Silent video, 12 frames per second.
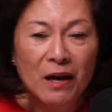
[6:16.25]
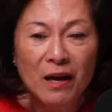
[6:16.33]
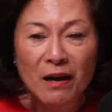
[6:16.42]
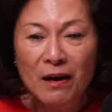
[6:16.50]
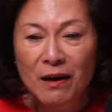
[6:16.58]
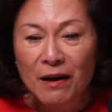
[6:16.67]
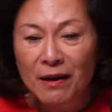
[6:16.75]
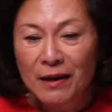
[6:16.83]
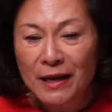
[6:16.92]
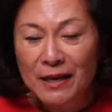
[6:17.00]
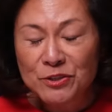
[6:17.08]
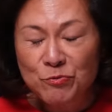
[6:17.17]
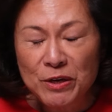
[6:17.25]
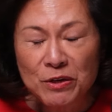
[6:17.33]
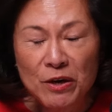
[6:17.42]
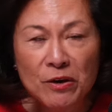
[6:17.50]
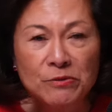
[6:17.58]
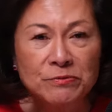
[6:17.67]
As we
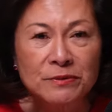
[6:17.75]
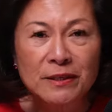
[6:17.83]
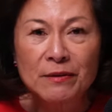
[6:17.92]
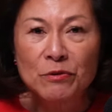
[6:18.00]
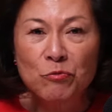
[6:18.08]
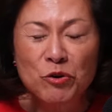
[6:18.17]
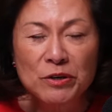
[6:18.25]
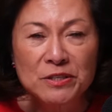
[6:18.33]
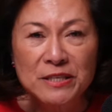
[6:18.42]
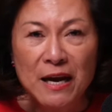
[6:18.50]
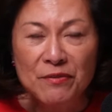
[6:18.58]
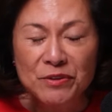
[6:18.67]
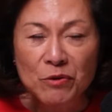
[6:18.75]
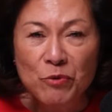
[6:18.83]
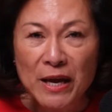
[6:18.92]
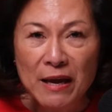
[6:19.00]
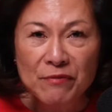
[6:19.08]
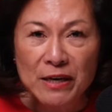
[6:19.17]
know, and the word is out that we
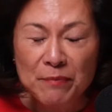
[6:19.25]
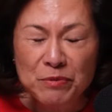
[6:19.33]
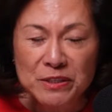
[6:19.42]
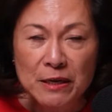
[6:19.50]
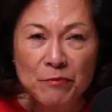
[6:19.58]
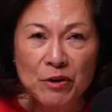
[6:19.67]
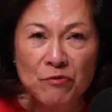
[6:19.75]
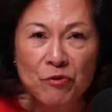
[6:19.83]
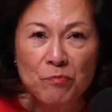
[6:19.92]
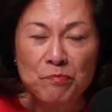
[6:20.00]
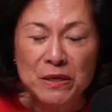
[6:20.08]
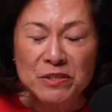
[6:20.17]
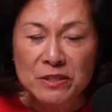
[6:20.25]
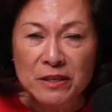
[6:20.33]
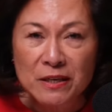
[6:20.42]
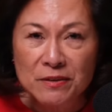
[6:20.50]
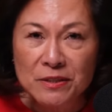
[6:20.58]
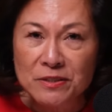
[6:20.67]
have an epidemic of obesity
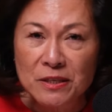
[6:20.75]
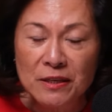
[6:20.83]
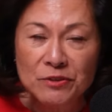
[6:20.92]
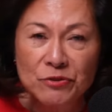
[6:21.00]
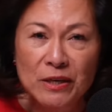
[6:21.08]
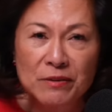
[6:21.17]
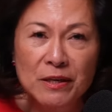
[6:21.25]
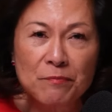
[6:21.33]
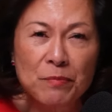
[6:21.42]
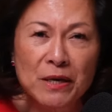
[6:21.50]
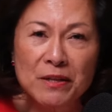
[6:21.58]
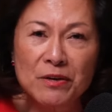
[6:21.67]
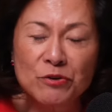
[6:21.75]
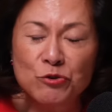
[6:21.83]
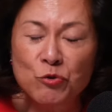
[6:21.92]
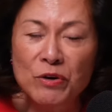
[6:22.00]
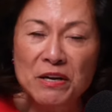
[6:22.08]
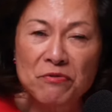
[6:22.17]
in this country. I think by the year
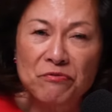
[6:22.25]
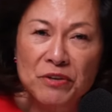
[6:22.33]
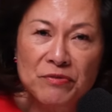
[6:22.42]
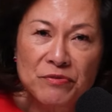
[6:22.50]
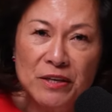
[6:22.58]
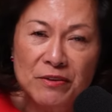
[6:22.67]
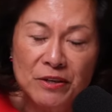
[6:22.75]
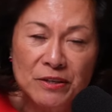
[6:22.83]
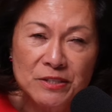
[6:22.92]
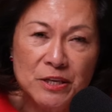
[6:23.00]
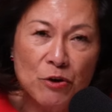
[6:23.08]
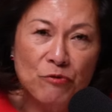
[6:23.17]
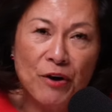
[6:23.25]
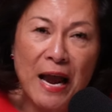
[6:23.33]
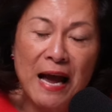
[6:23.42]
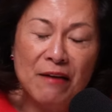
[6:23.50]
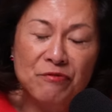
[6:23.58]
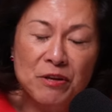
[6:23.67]
2050, they're going to say over
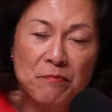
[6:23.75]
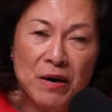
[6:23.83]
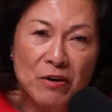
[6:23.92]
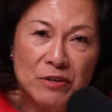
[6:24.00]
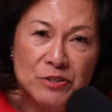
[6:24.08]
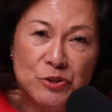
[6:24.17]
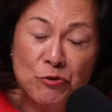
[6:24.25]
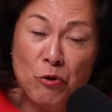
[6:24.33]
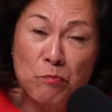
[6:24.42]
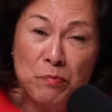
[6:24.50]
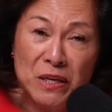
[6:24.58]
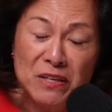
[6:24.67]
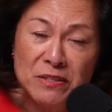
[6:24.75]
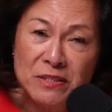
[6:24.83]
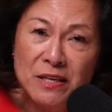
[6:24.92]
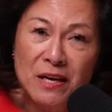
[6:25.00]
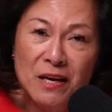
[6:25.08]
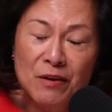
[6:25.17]
half the Americans are obese.
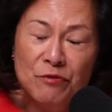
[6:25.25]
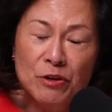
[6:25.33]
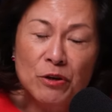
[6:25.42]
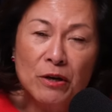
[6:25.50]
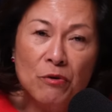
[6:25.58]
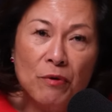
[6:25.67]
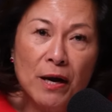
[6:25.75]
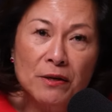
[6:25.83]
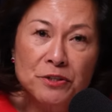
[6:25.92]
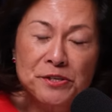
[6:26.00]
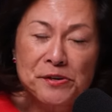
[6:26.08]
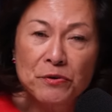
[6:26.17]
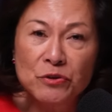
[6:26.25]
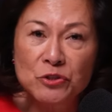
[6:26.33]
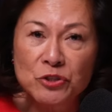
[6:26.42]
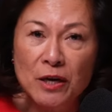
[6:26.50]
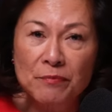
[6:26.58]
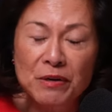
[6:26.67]
If you look around you go in the
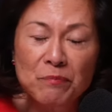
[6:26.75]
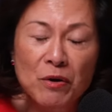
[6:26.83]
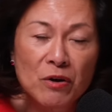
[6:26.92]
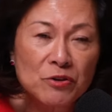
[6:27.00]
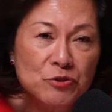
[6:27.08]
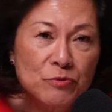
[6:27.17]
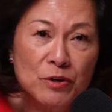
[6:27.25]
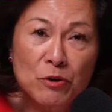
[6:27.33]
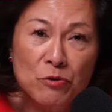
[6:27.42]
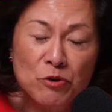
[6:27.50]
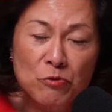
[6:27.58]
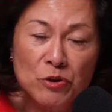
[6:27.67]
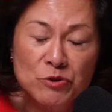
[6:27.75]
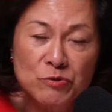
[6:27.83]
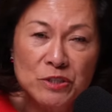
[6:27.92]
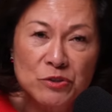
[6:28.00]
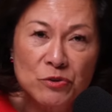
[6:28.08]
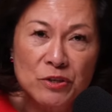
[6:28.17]
shopping malls, you go to the grocery
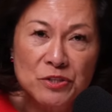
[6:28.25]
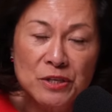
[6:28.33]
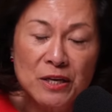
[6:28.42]
stores,